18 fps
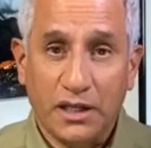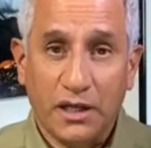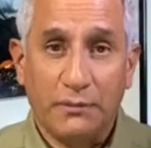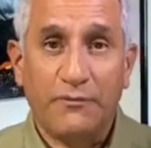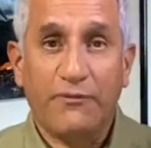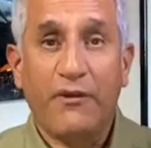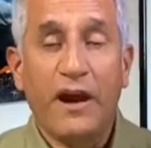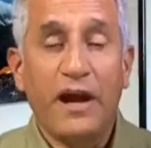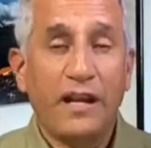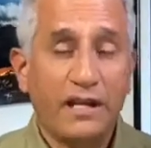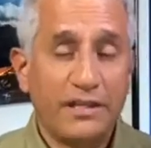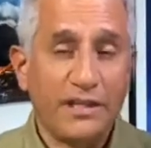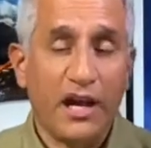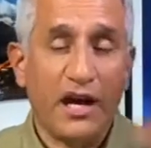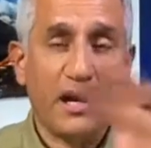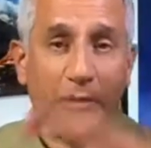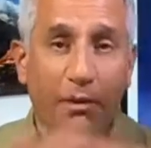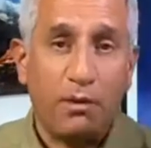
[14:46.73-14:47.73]
come Friday
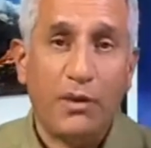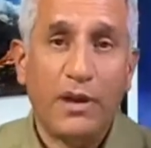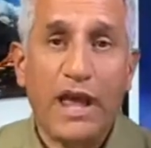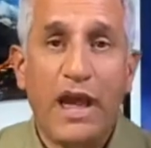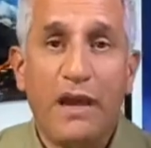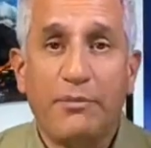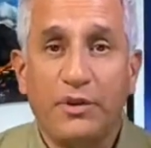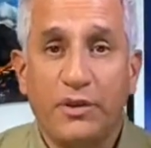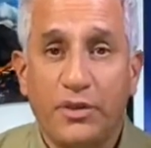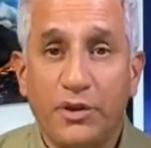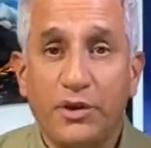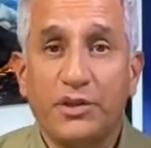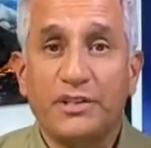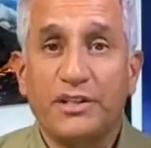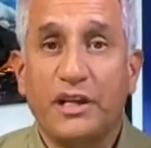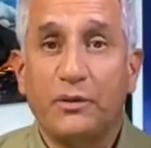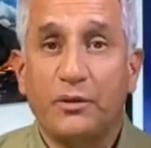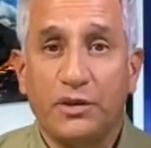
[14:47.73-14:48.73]
talk about what happened
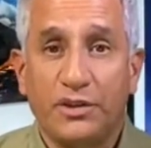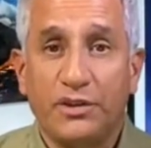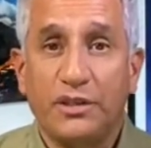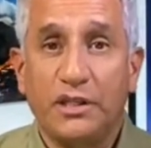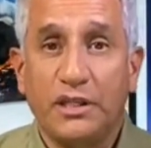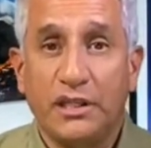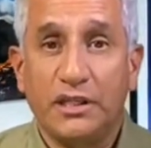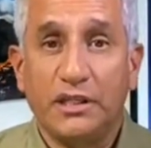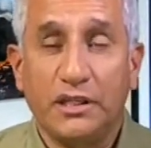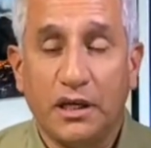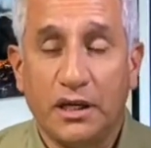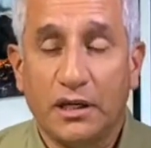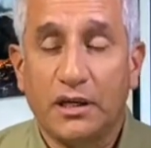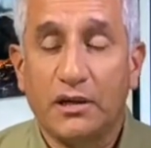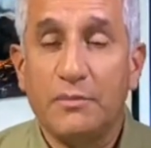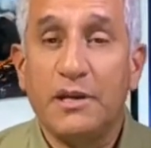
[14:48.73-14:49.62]
Thursday with the